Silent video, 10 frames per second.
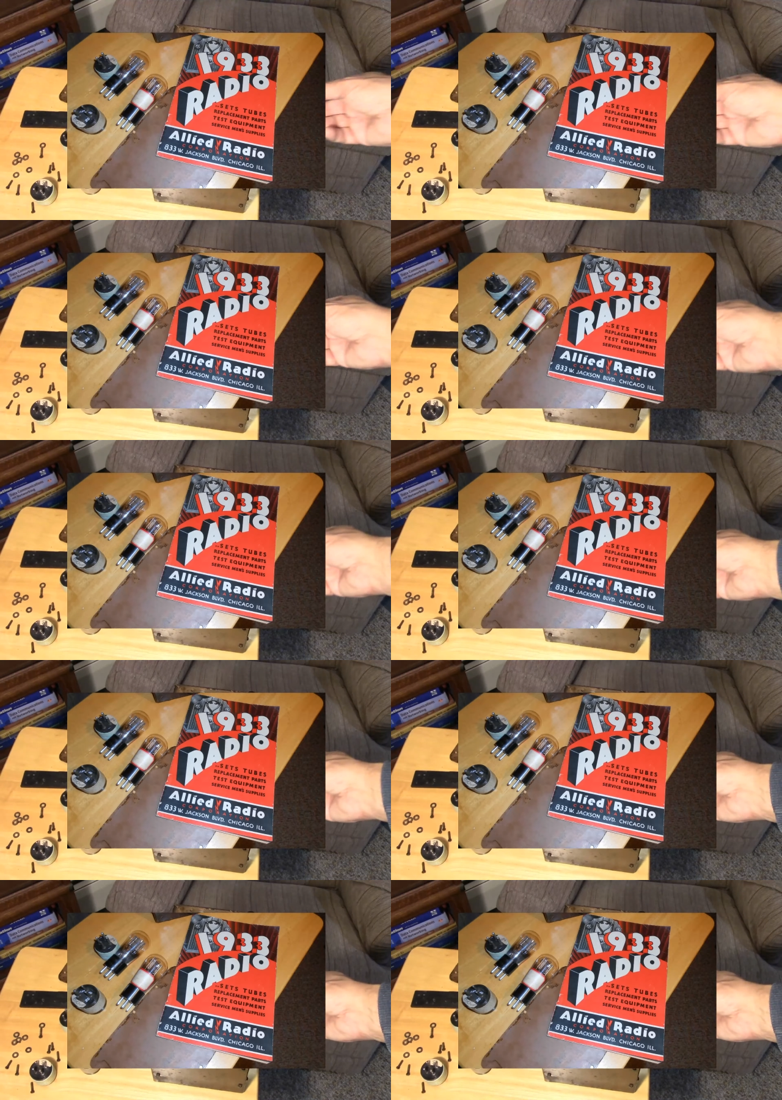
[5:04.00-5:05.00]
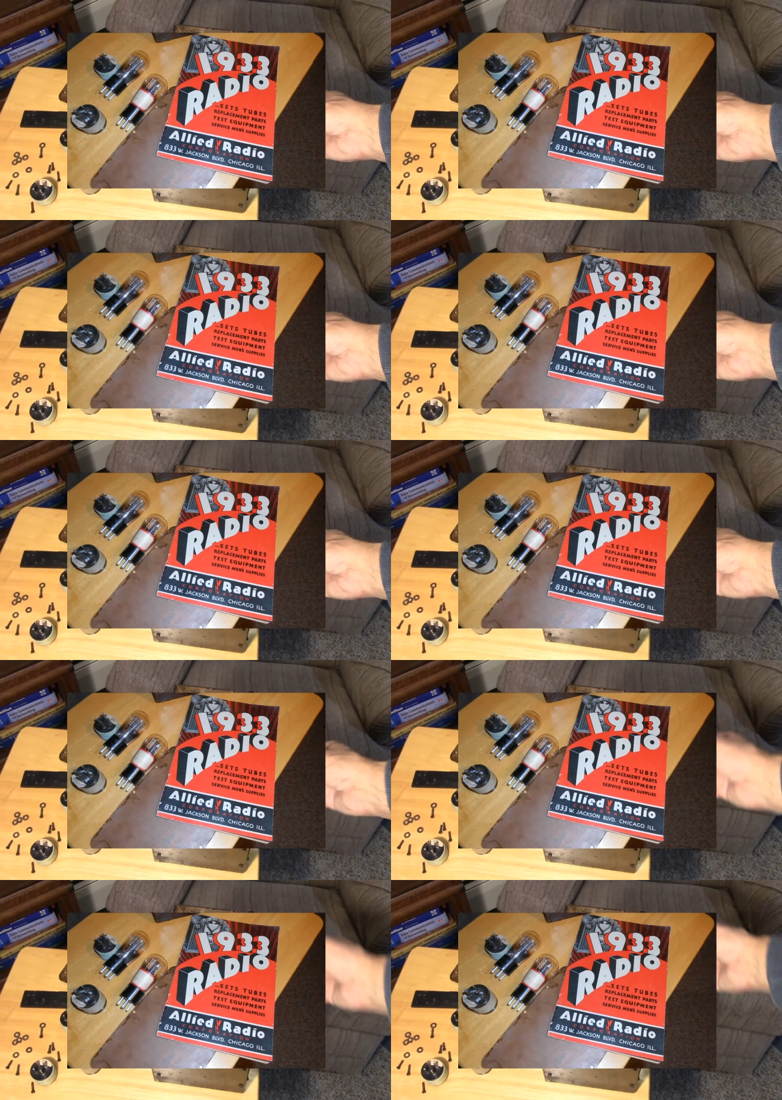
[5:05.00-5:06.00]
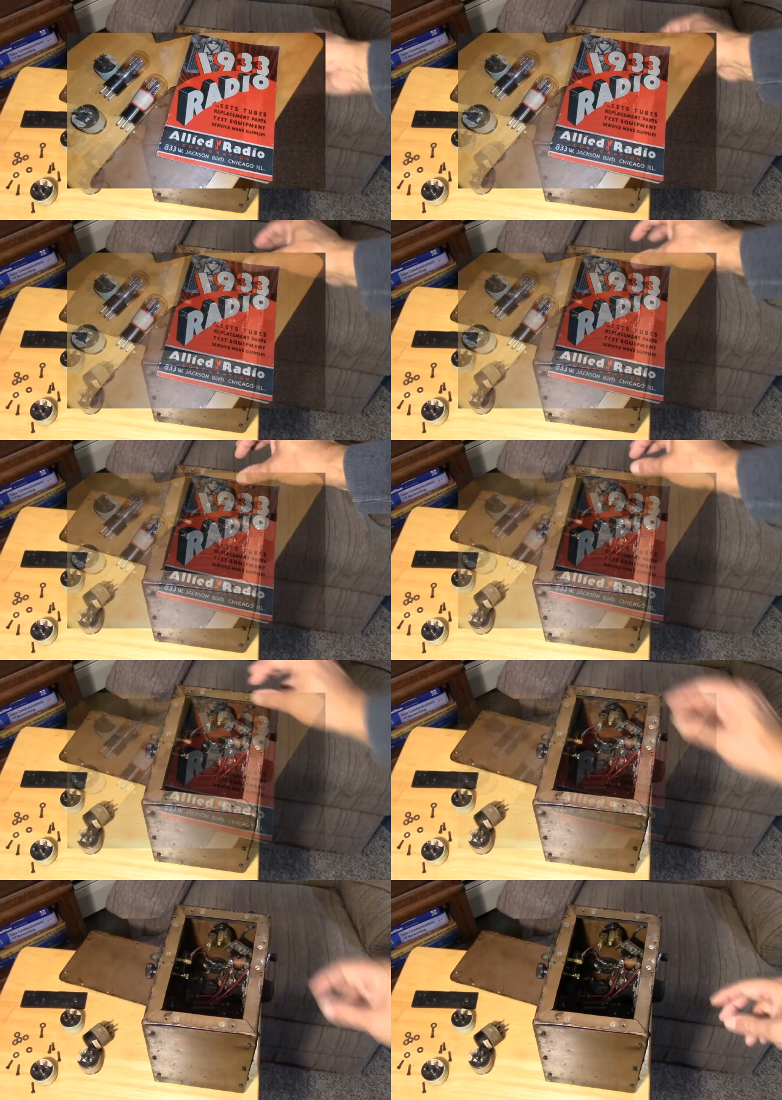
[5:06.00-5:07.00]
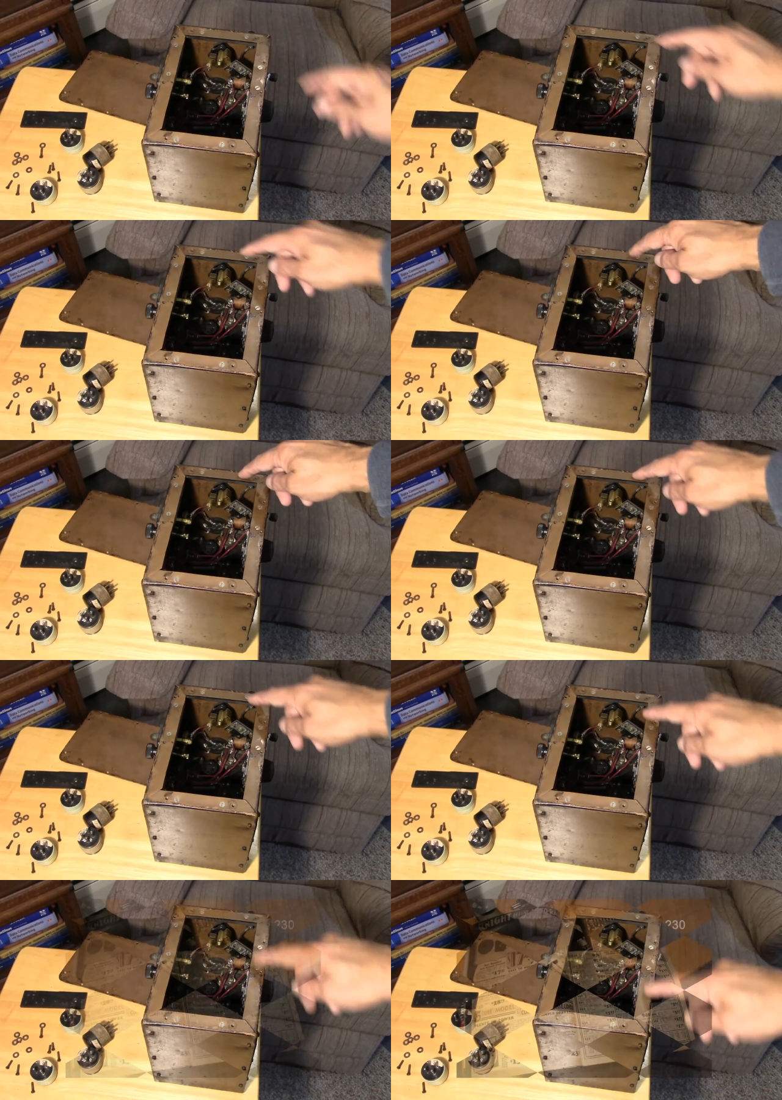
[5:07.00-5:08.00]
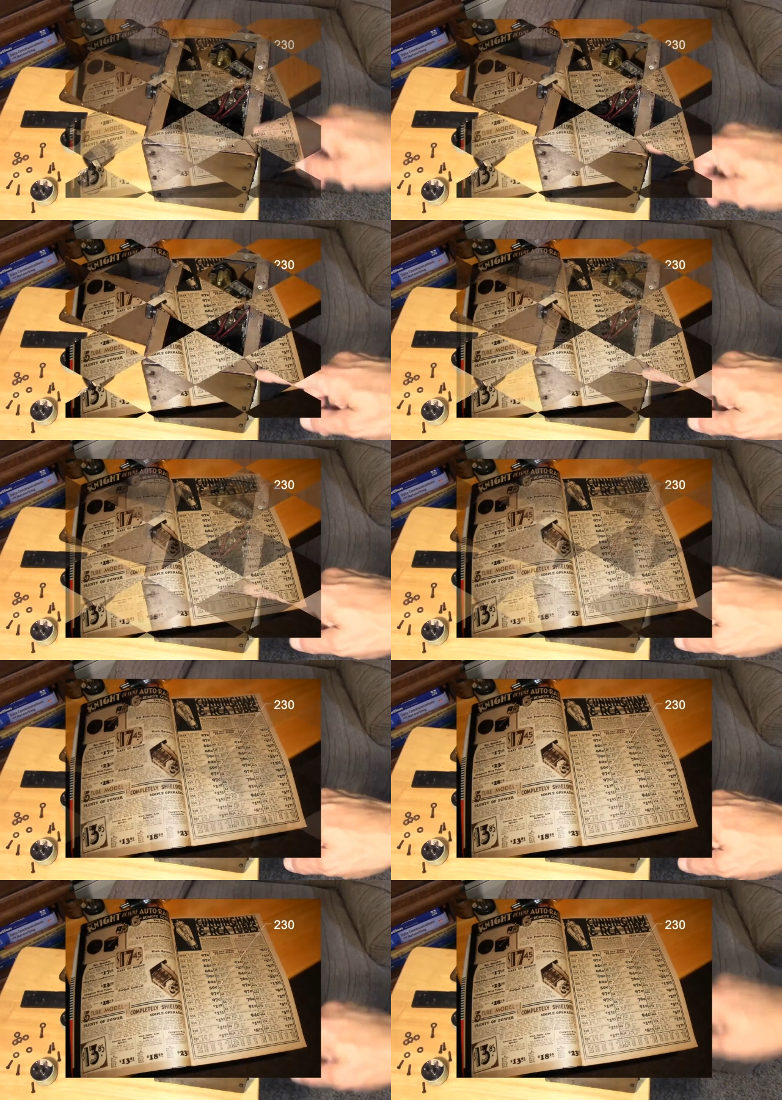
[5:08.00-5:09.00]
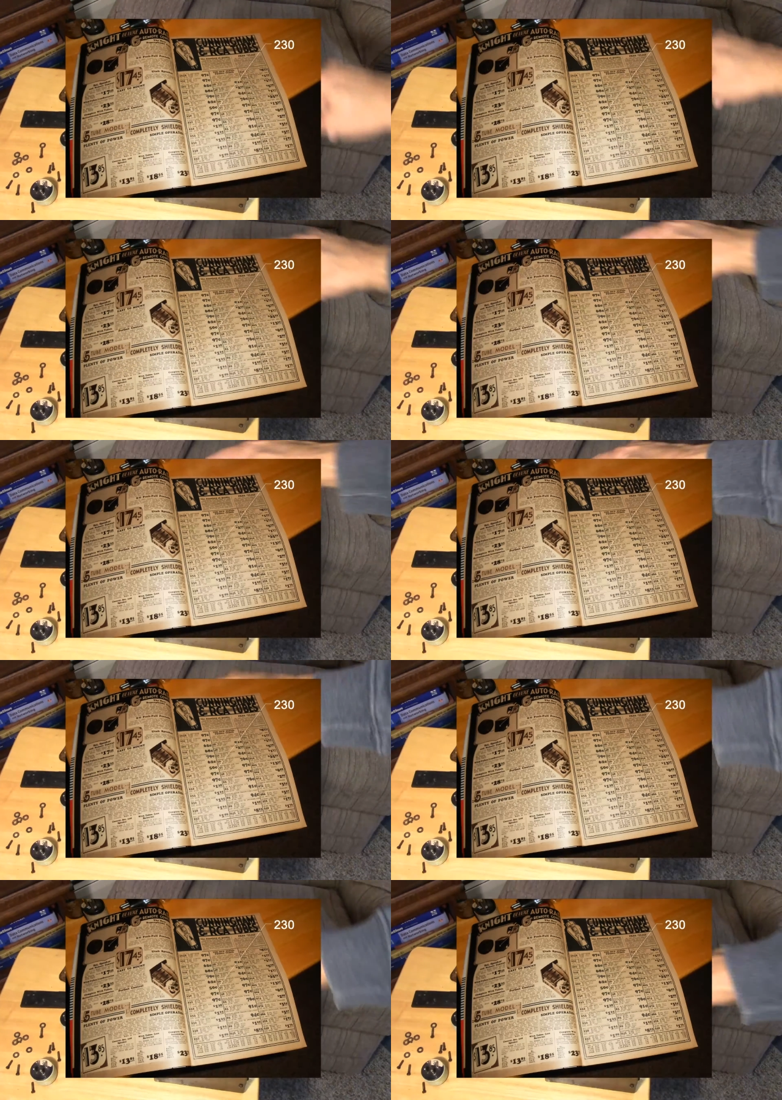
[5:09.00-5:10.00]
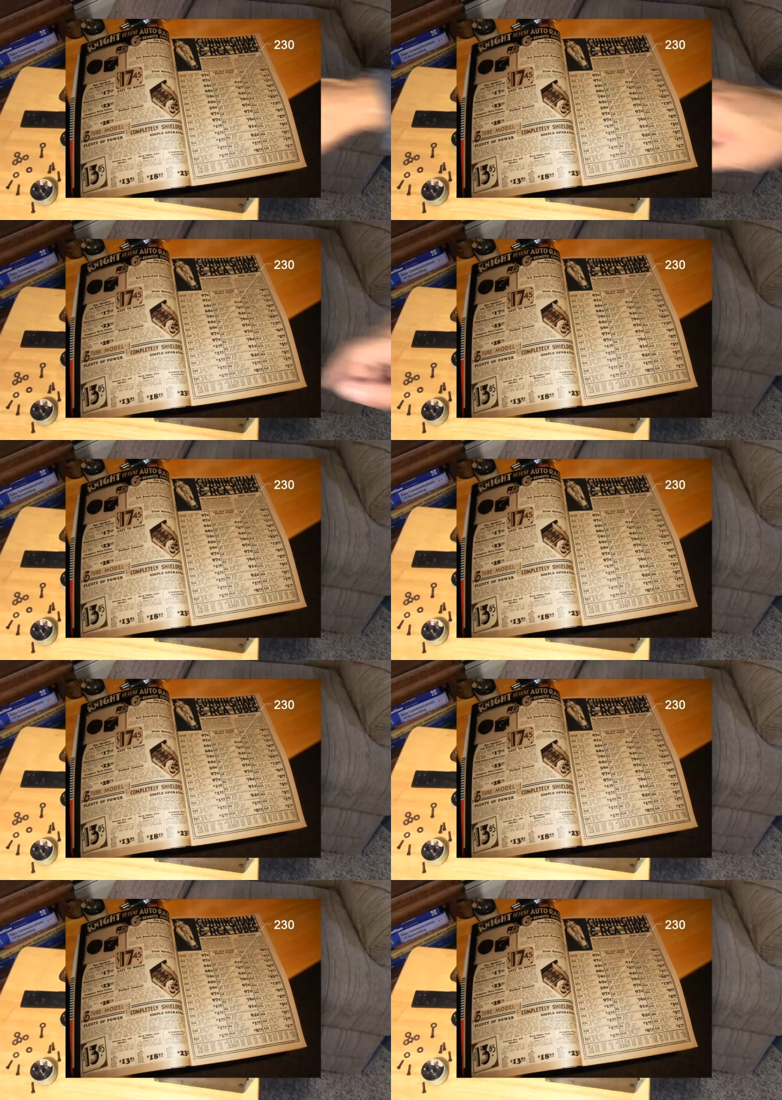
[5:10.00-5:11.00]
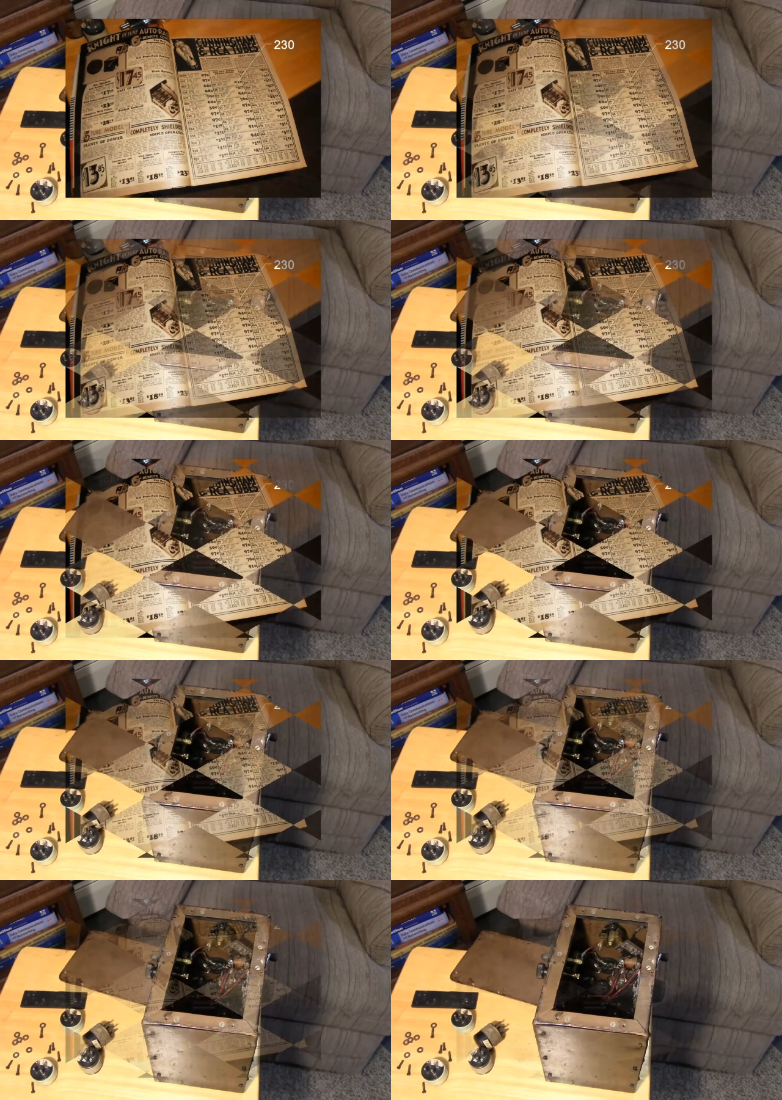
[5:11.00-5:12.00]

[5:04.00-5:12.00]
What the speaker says: [unreadable: no face in view]